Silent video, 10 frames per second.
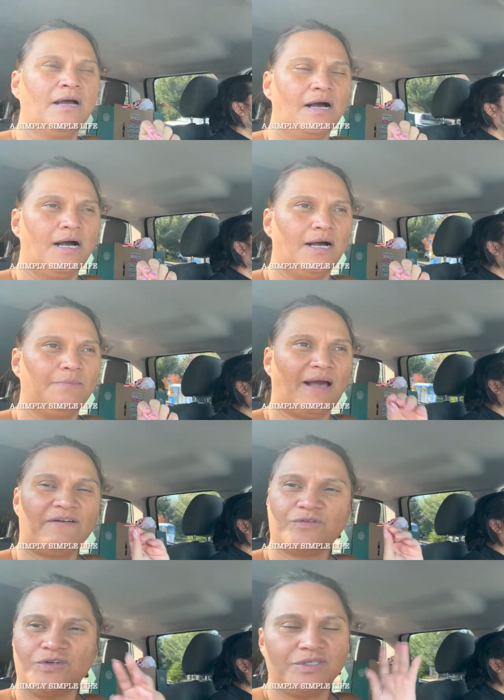um,
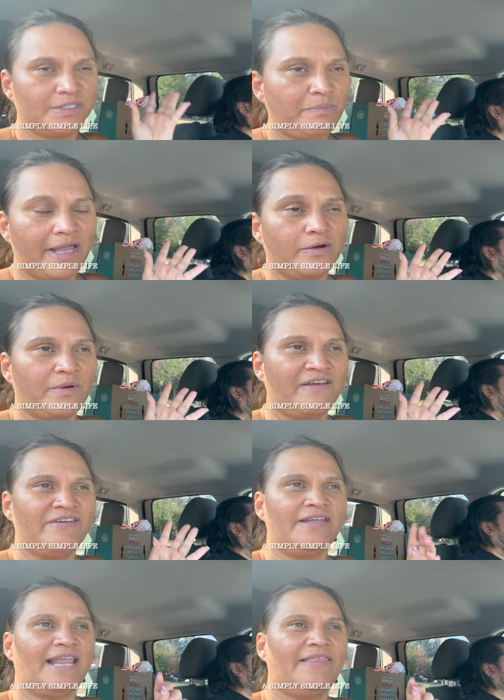after you just microwave
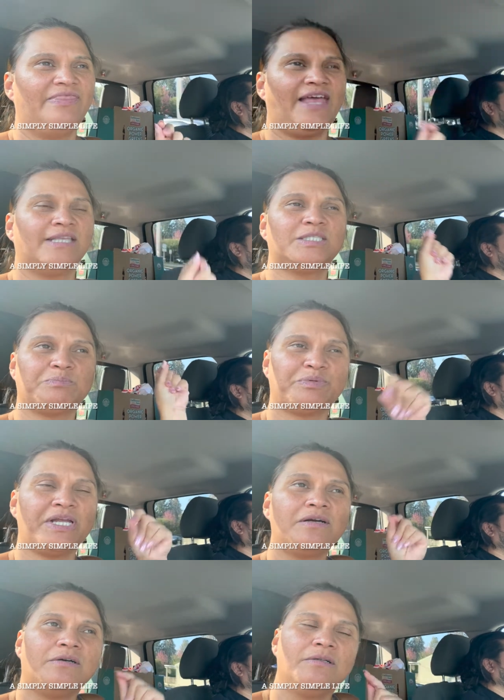it and then
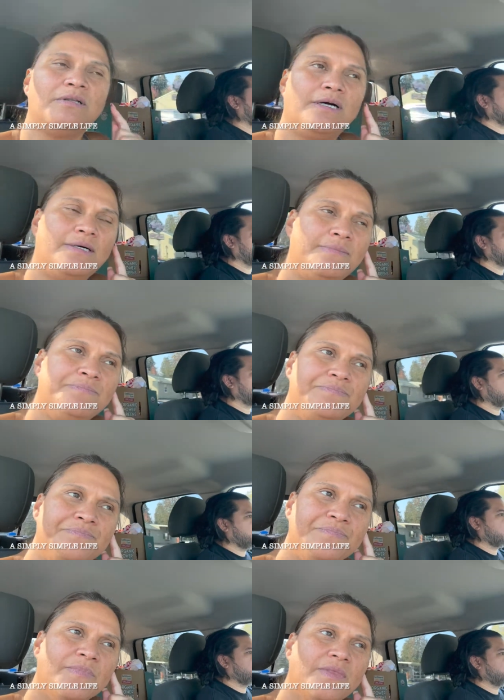sprinkle um,
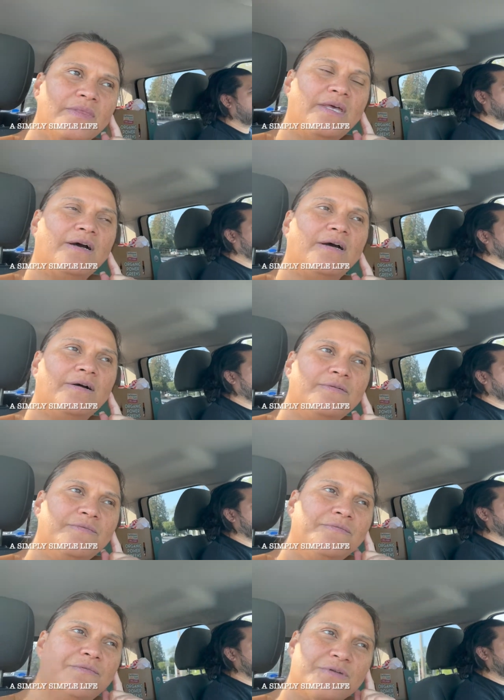the
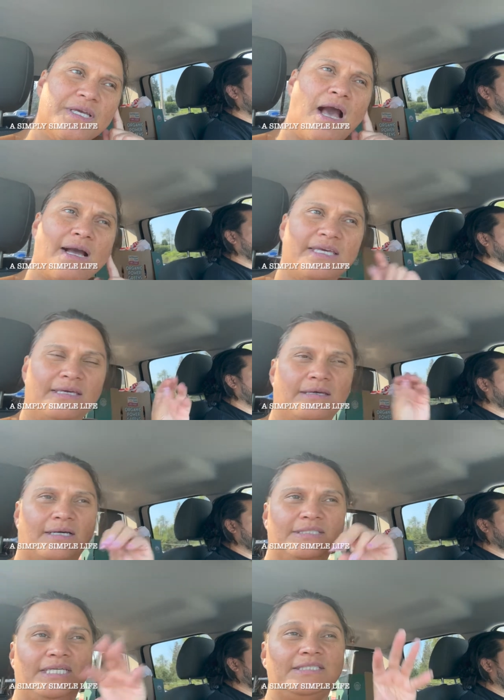furikake uh,
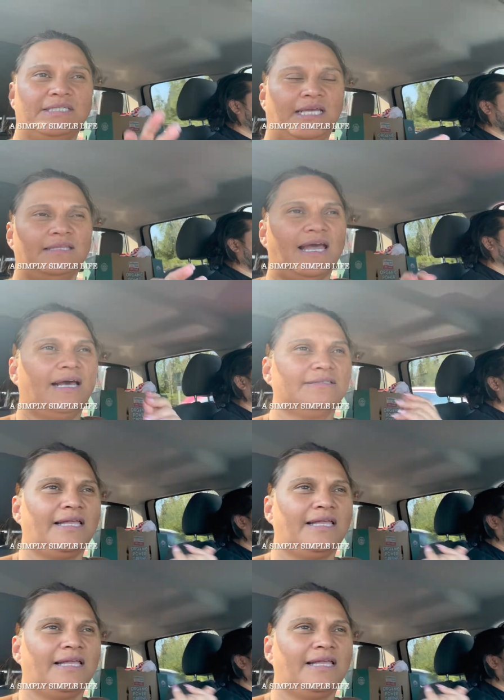seasoning that has